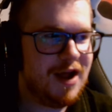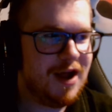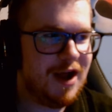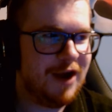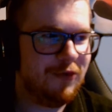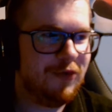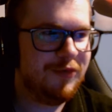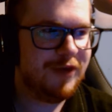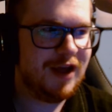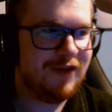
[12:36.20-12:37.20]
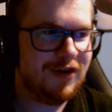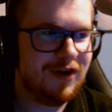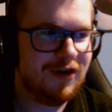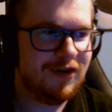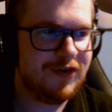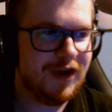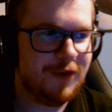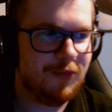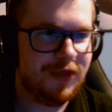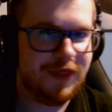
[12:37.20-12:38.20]
I will be having a hard
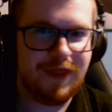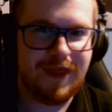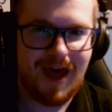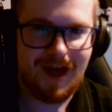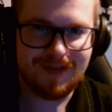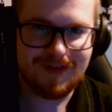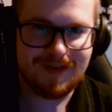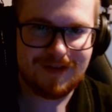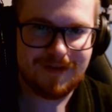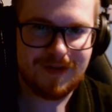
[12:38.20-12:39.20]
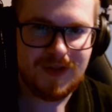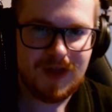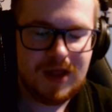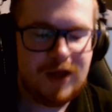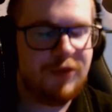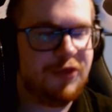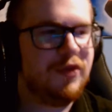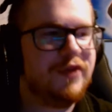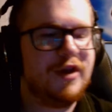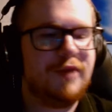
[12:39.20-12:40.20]
time with that. But the
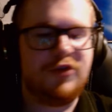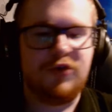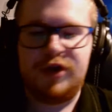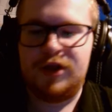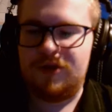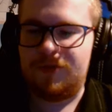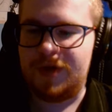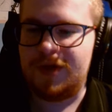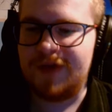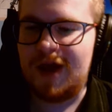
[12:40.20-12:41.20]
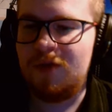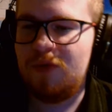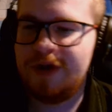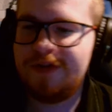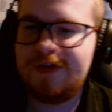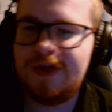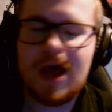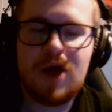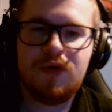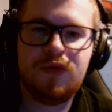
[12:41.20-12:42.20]
reason I'm doing it is because I want to see
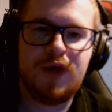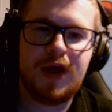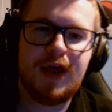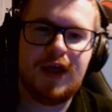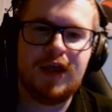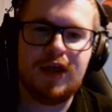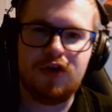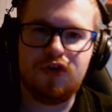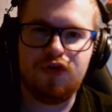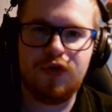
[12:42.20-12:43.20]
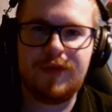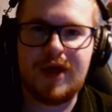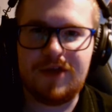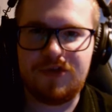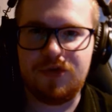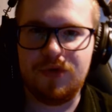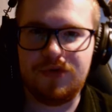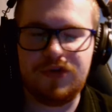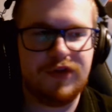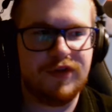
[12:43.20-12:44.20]
how a Dreamcast
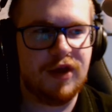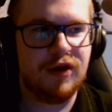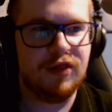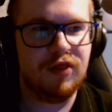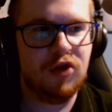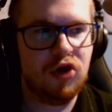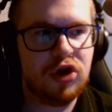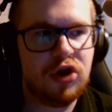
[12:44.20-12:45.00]
trilogy is gonna look